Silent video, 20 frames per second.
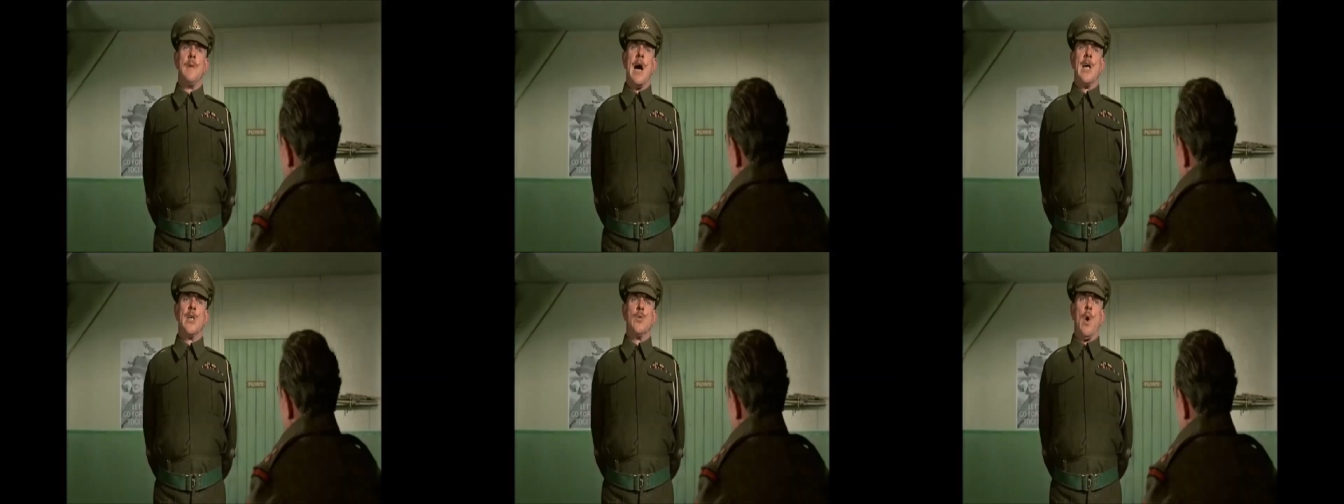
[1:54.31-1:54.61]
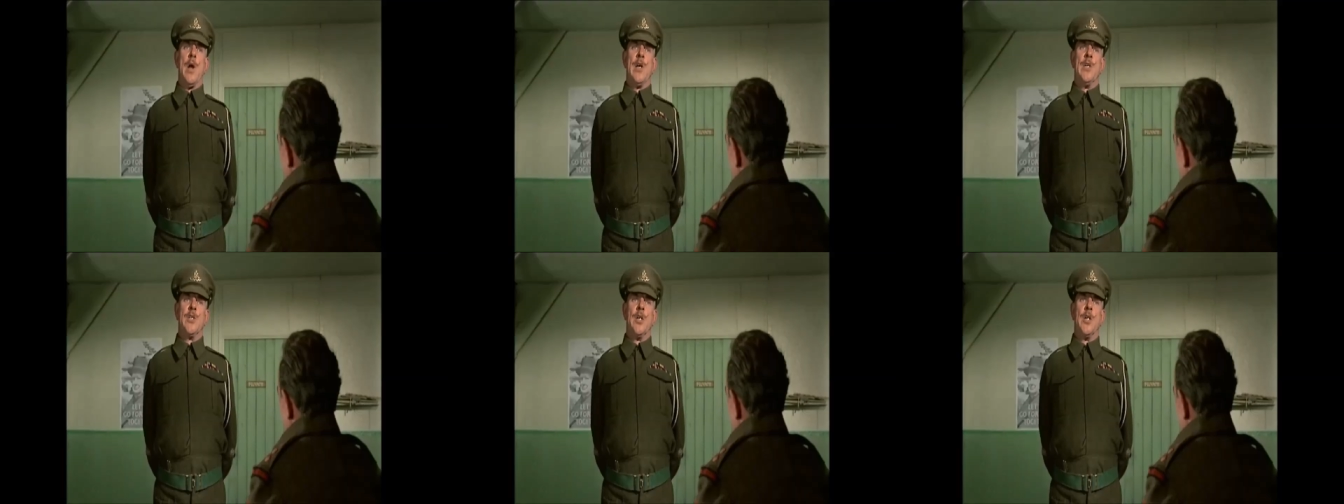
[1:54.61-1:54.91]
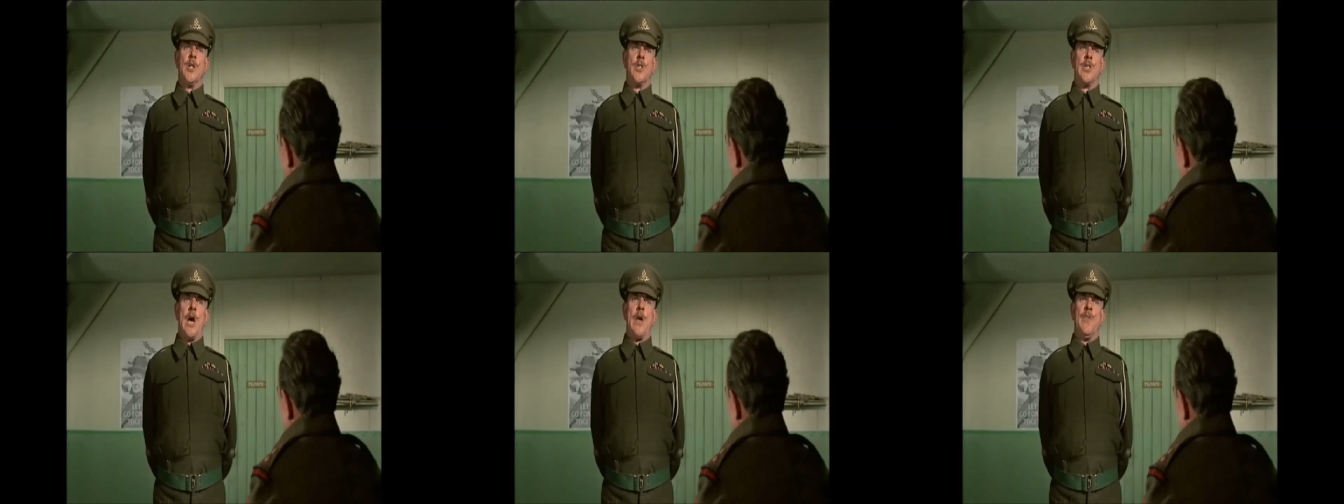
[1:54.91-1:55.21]
I is worried,
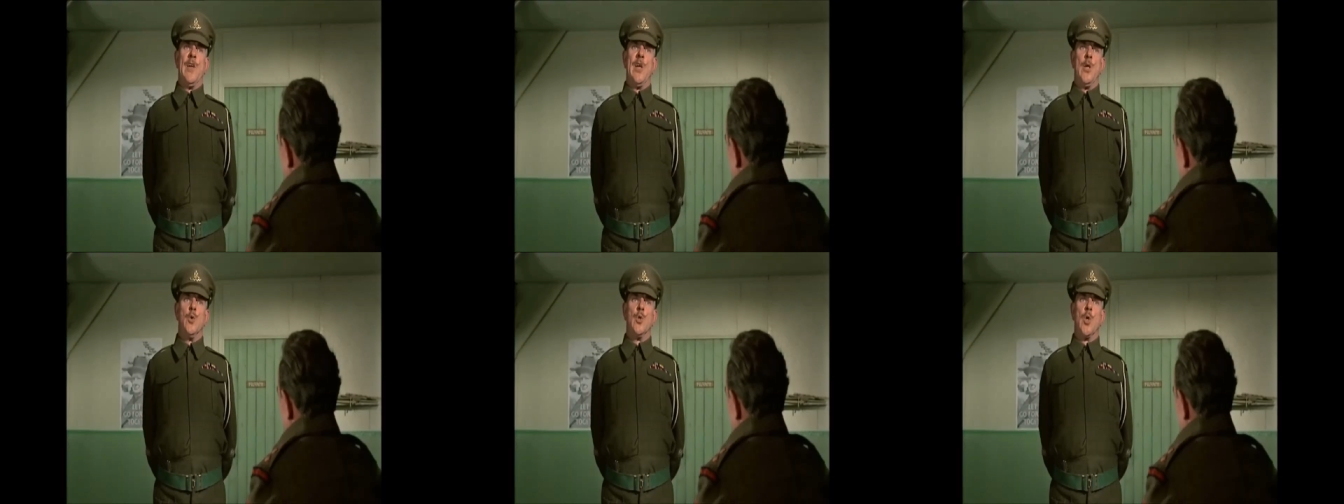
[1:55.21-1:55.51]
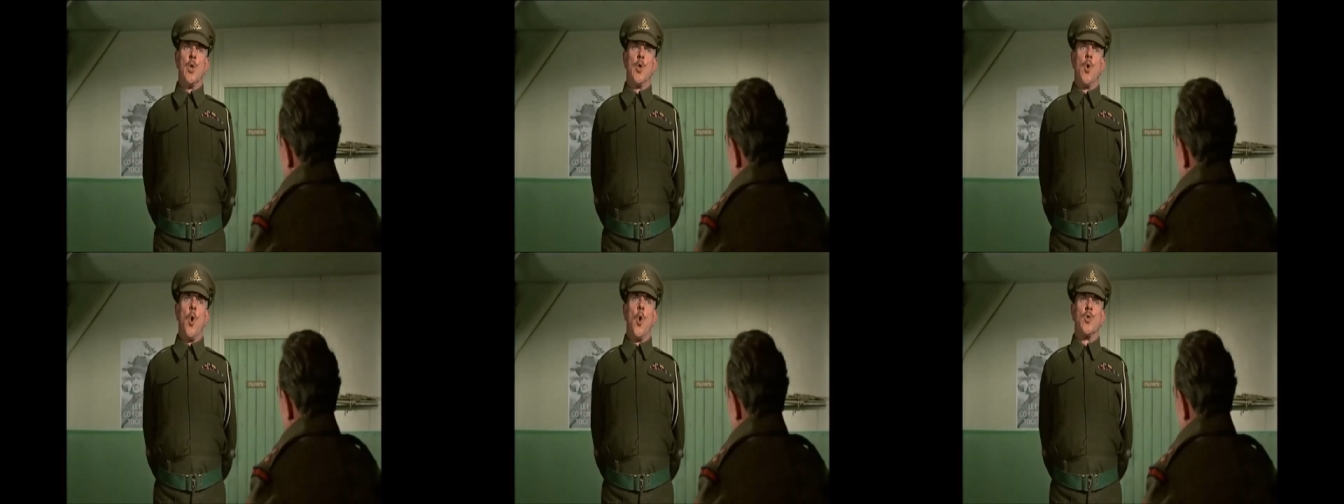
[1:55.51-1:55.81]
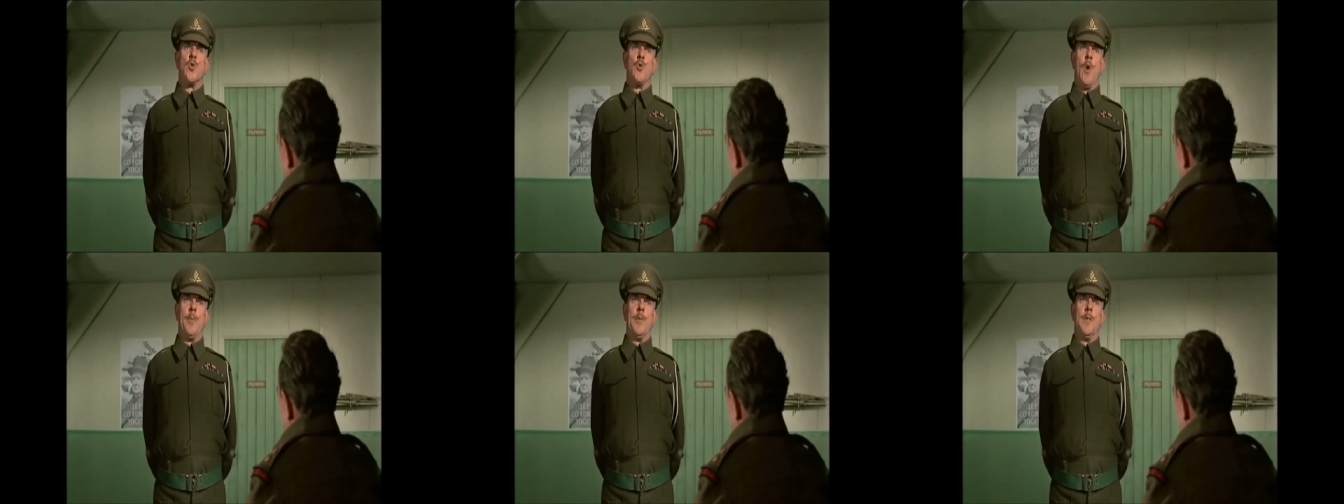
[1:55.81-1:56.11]
sir, because I think you is going to
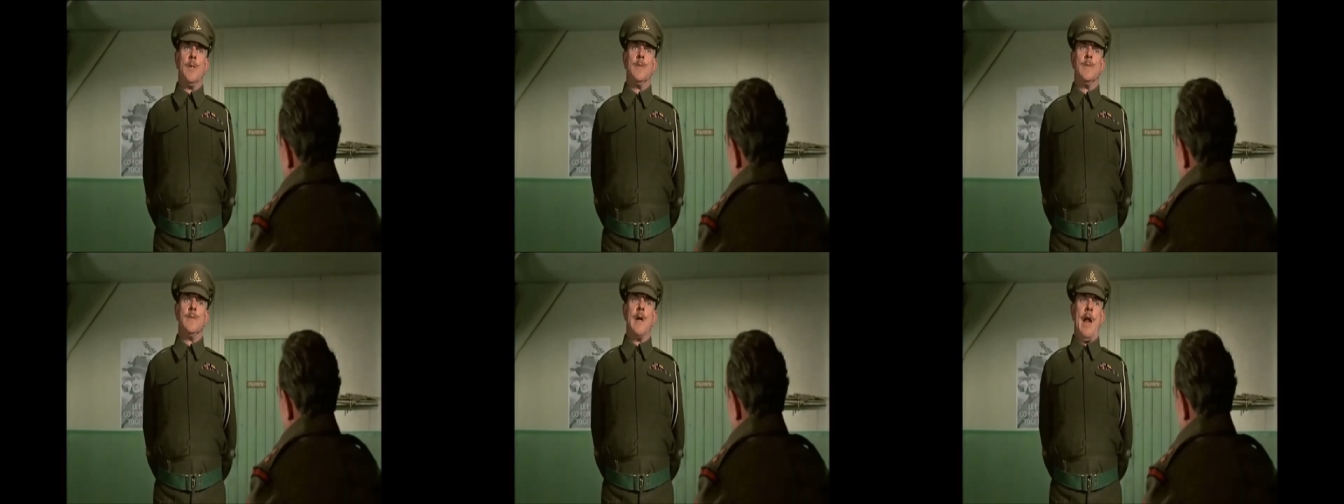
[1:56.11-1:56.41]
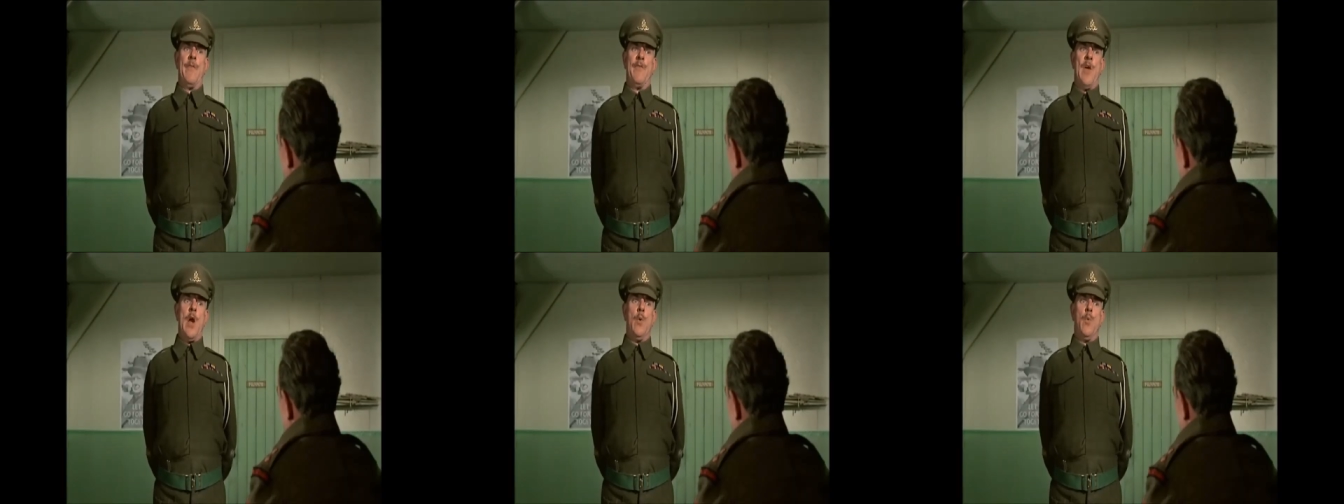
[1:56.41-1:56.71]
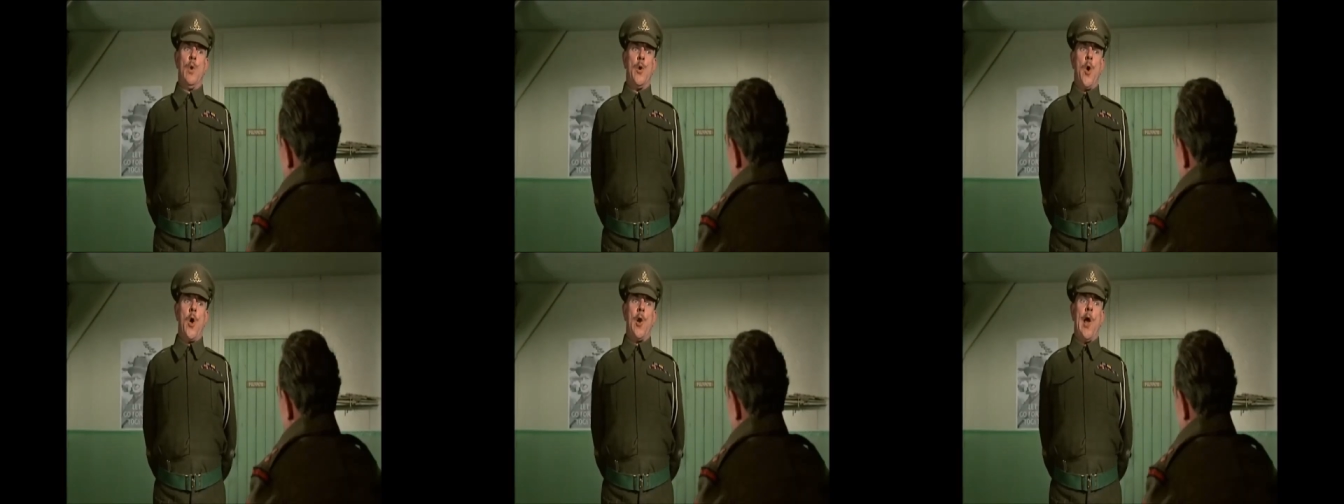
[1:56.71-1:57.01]
cause trouble, and they
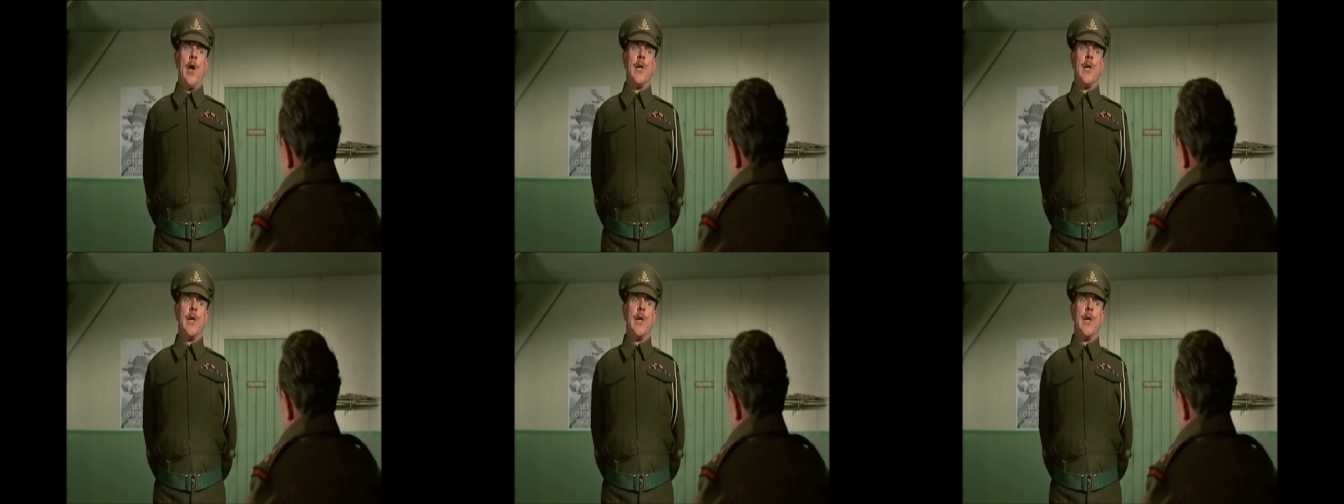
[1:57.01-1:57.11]
will not